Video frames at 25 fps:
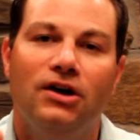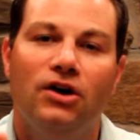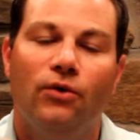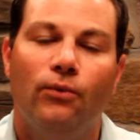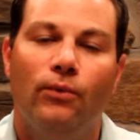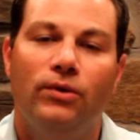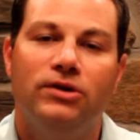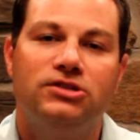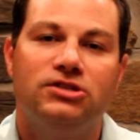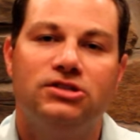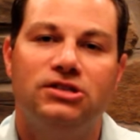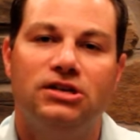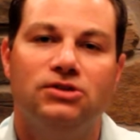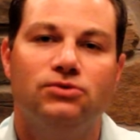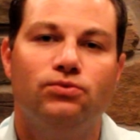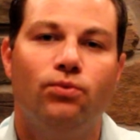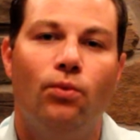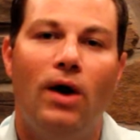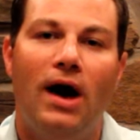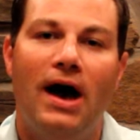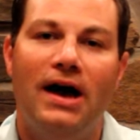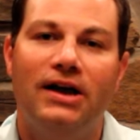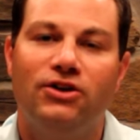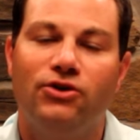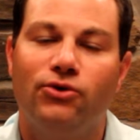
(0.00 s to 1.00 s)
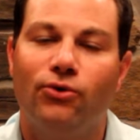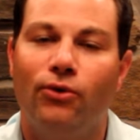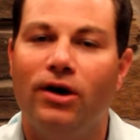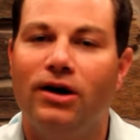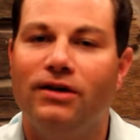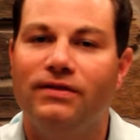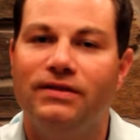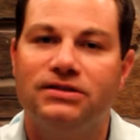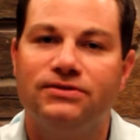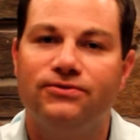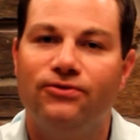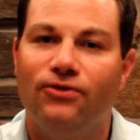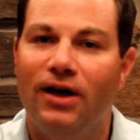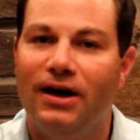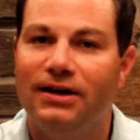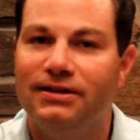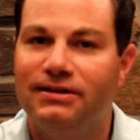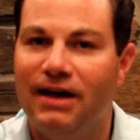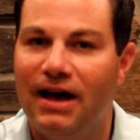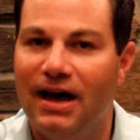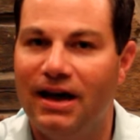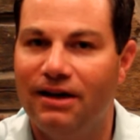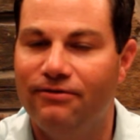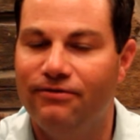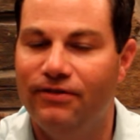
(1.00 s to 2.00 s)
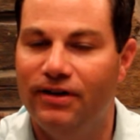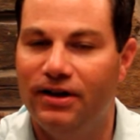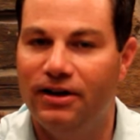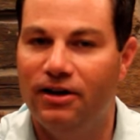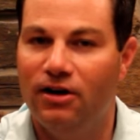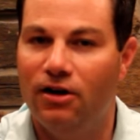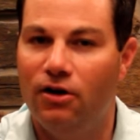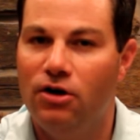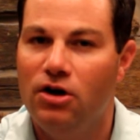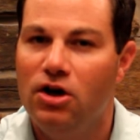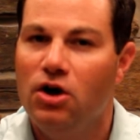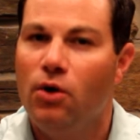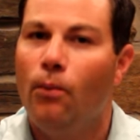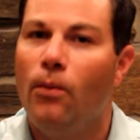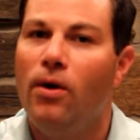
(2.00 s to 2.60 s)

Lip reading: which is why during this fly tying video,